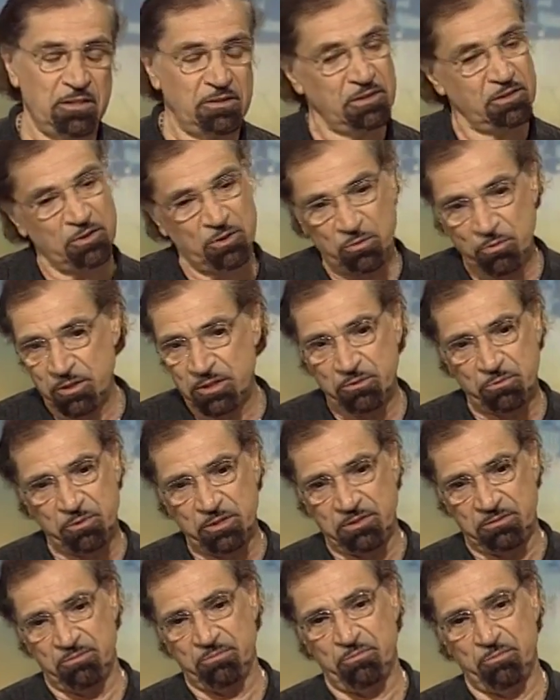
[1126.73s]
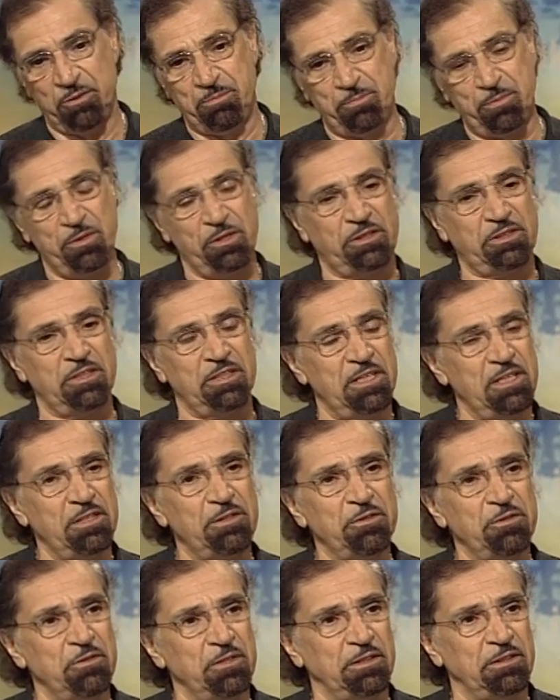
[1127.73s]
you know, we put it
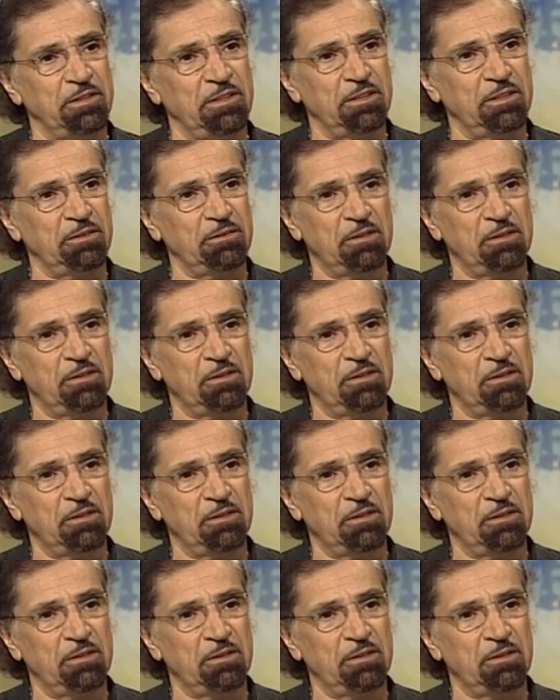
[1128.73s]
together, and